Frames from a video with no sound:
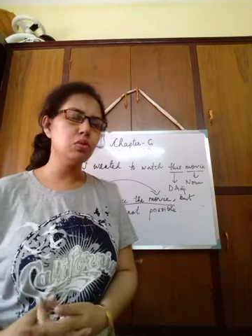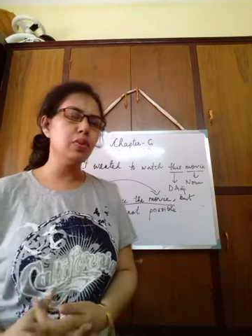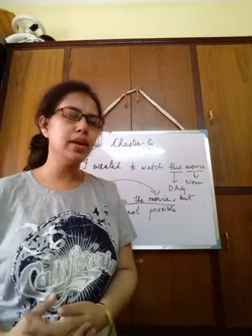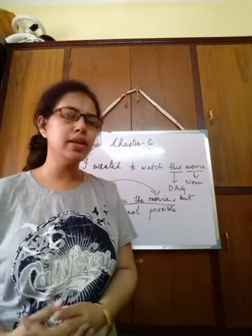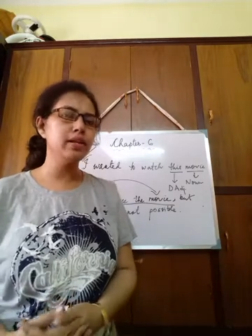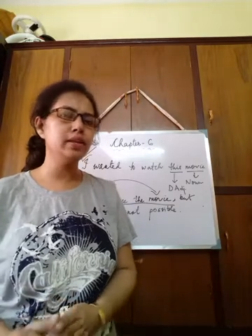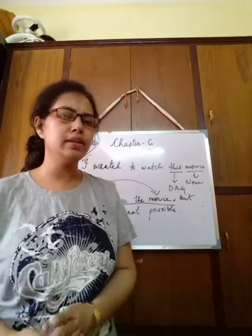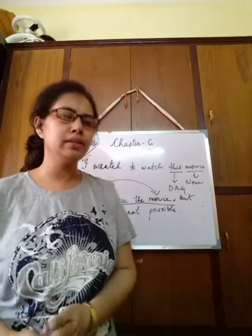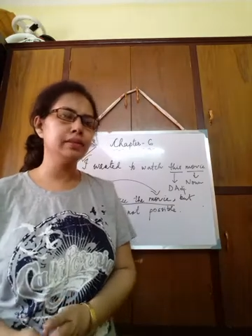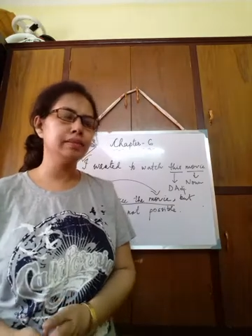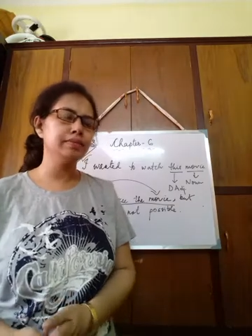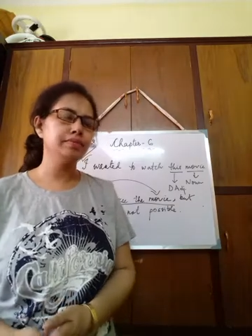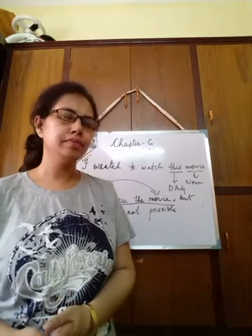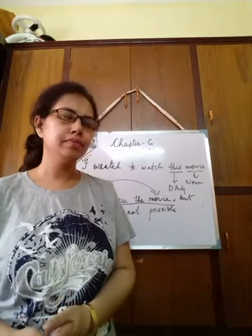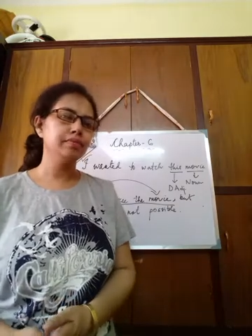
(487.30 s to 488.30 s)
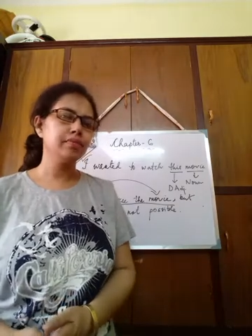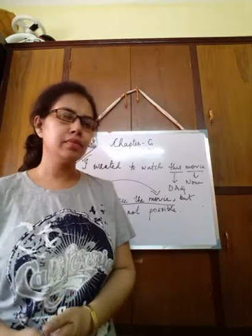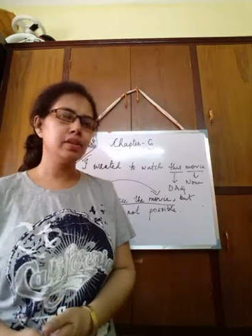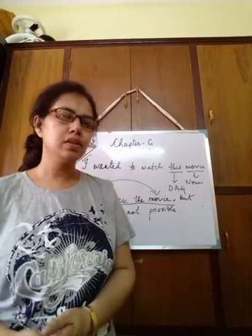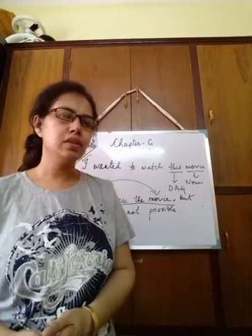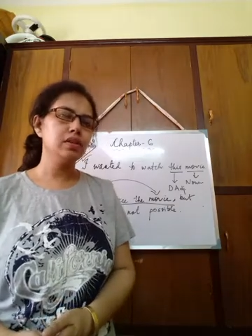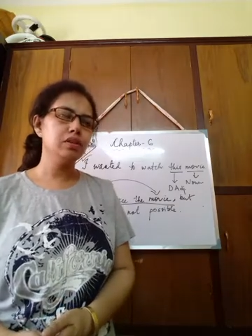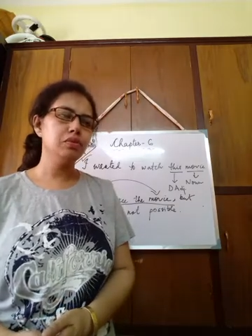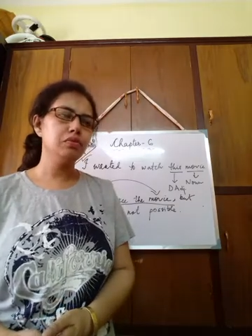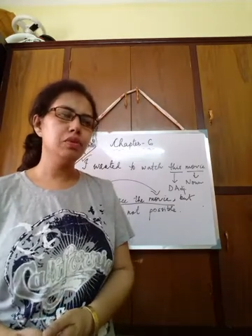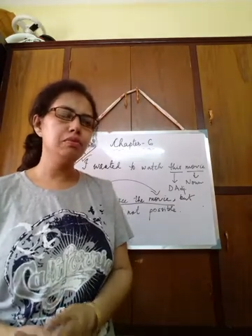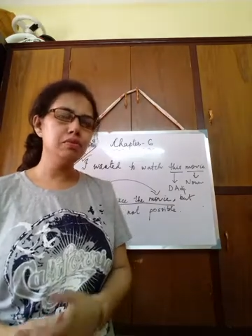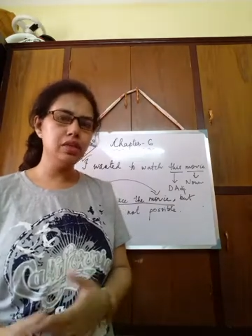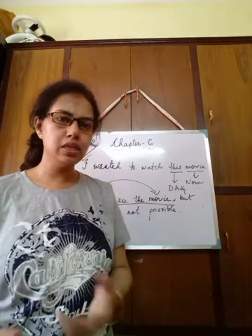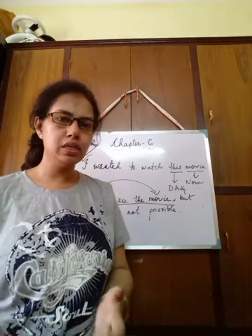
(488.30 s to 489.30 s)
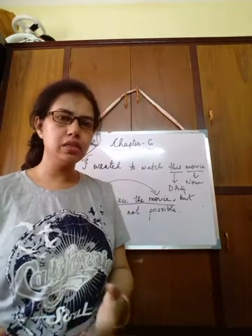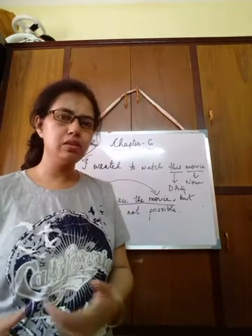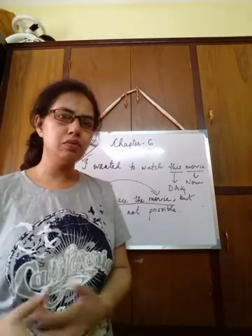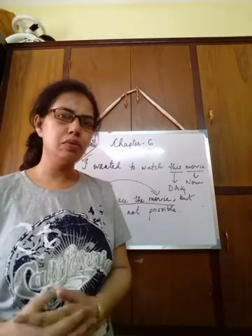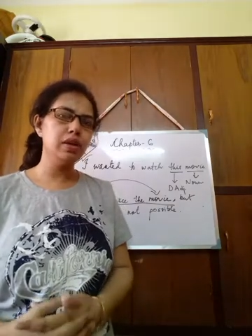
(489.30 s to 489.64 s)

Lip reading: when we meet,